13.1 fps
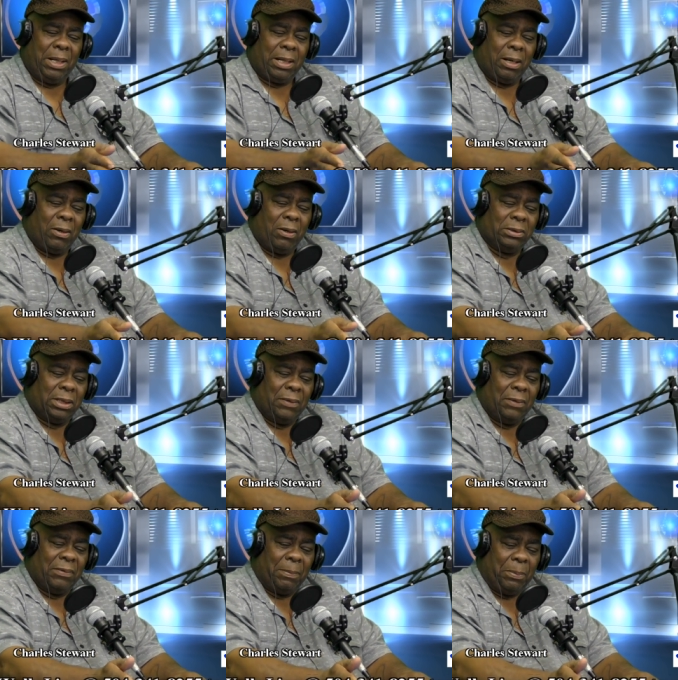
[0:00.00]
because
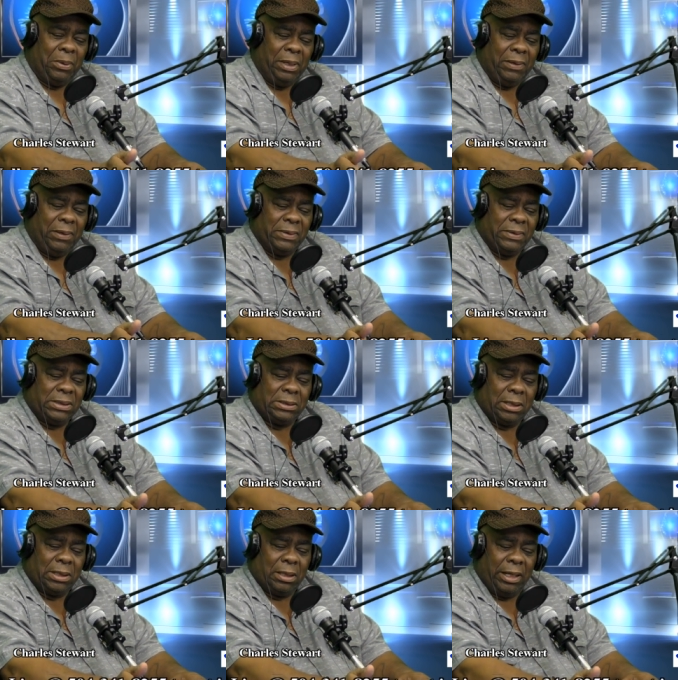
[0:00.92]
of a
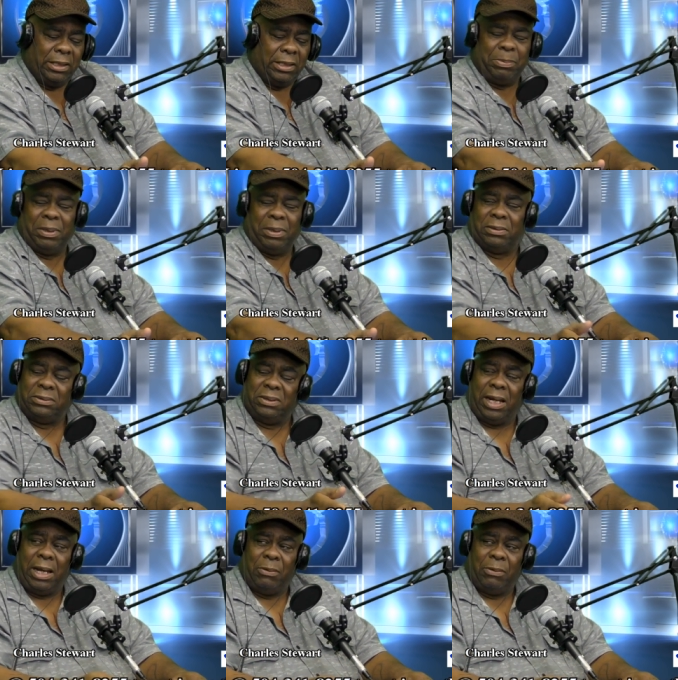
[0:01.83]
previous uh,
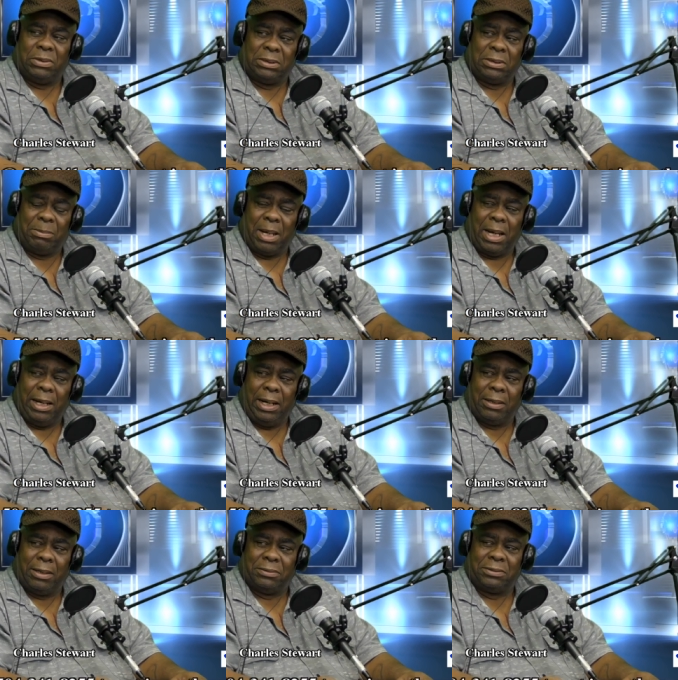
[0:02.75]
experience you had with
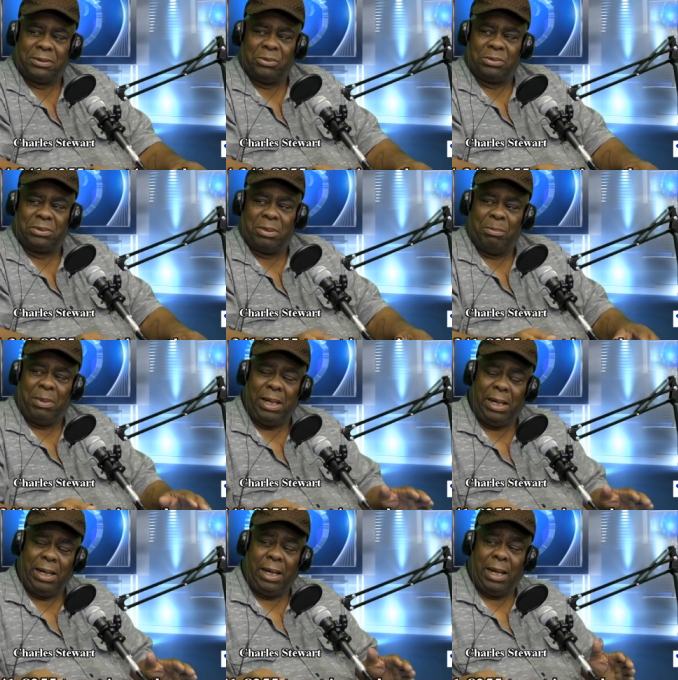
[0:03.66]
somebody else. So to
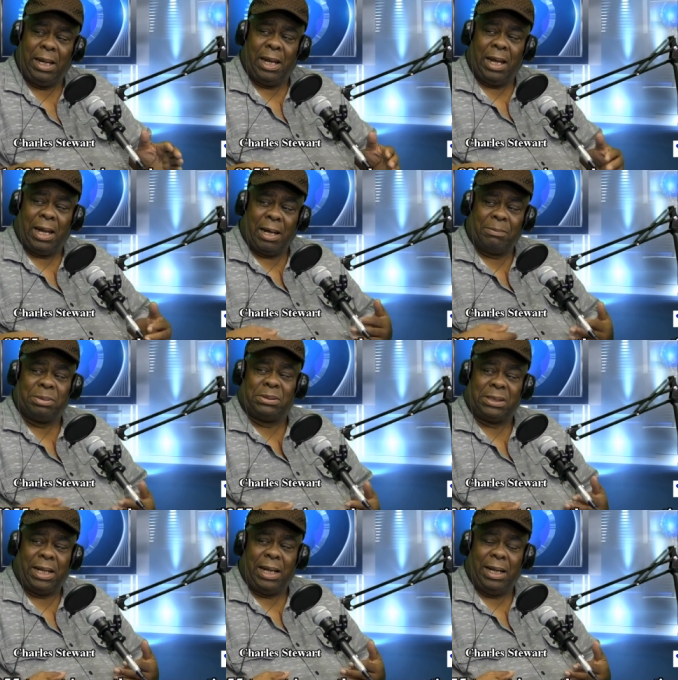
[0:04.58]
me,
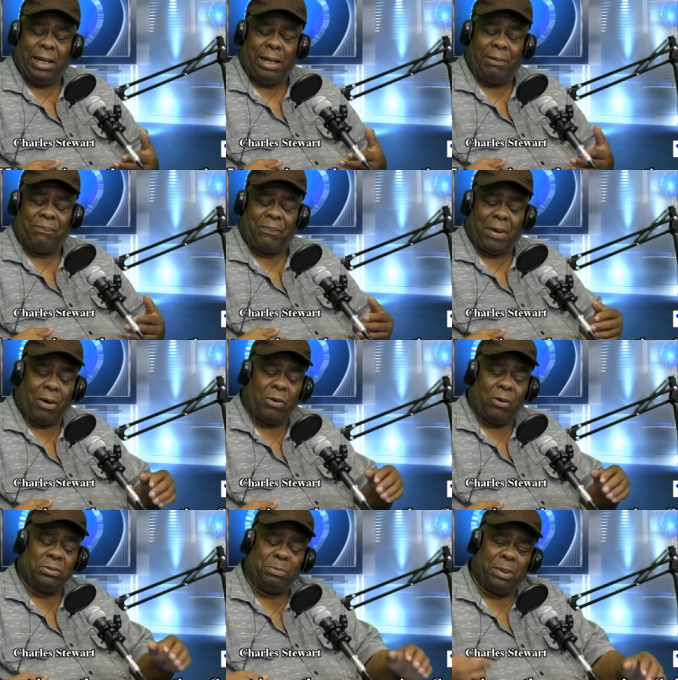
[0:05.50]
I'm saying that
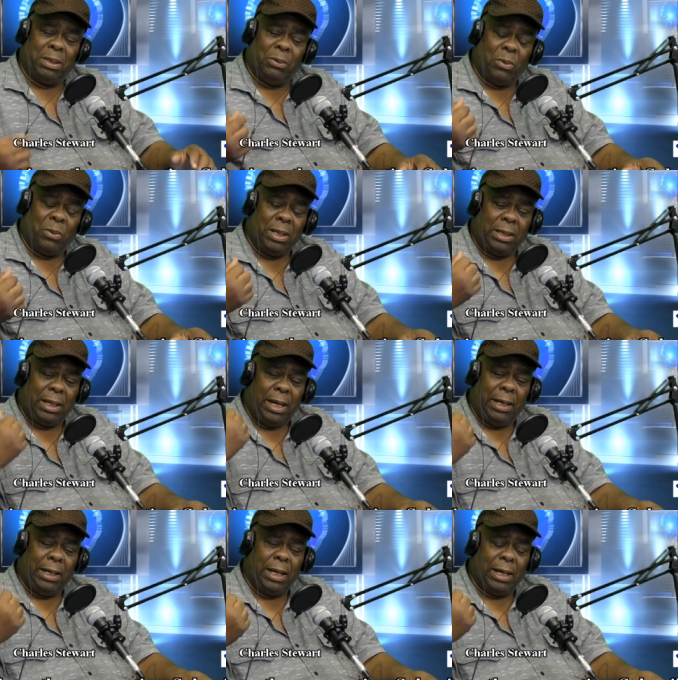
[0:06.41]
false. But one
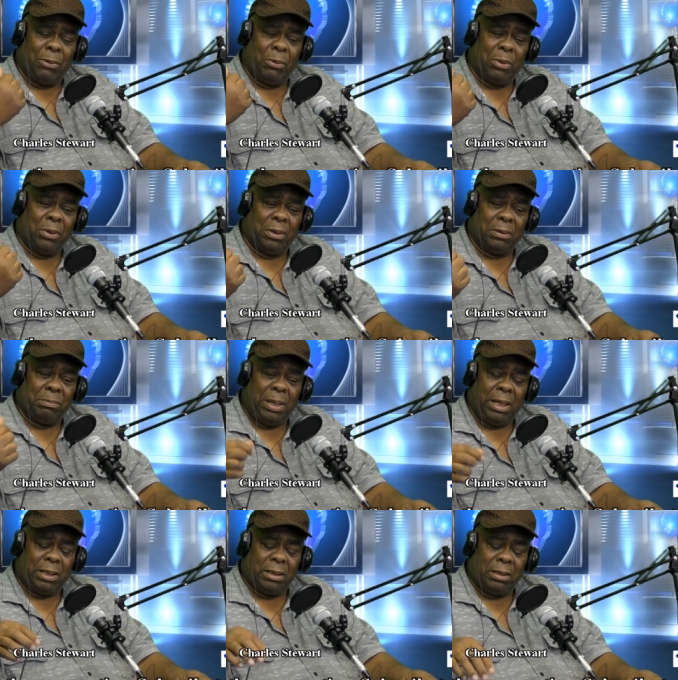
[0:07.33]
thing that I want to
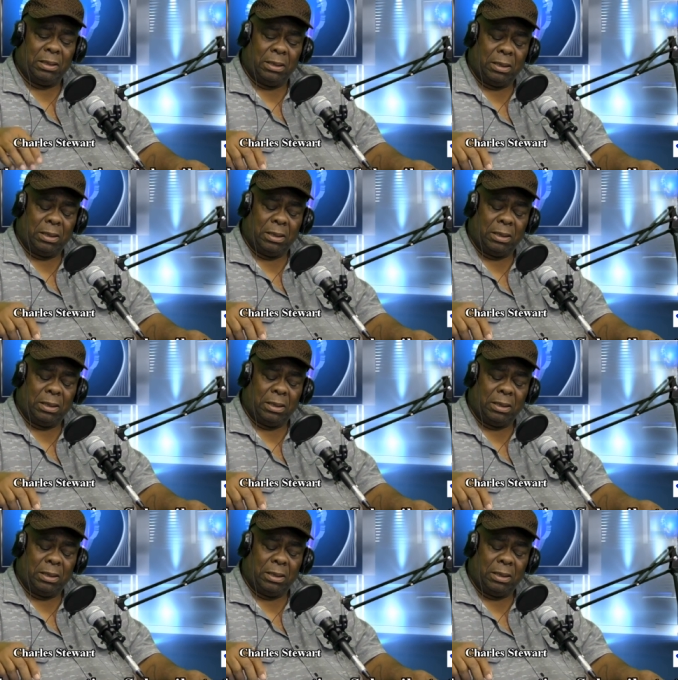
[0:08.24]
make